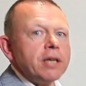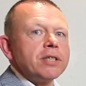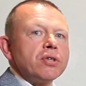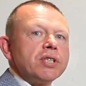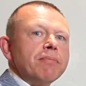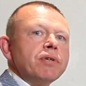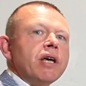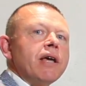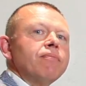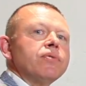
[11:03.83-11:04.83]
So
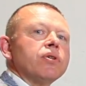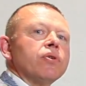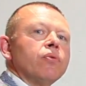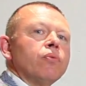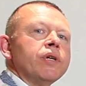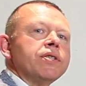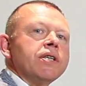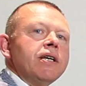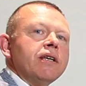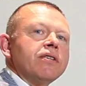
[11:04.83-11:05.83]
sometimes we
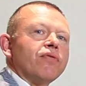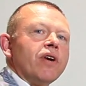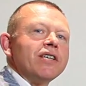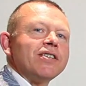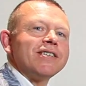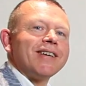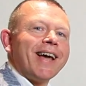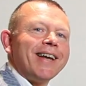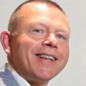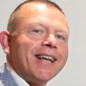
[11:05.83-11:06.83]
see these phrases
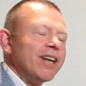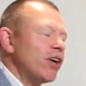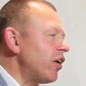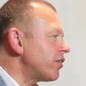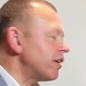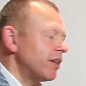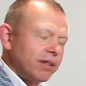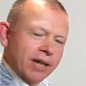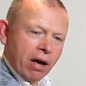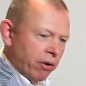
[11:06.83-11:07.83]
and they're not
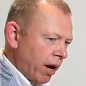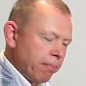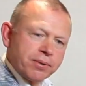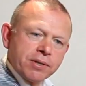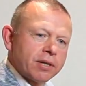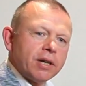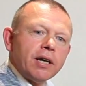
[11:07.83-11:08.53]
down-ups,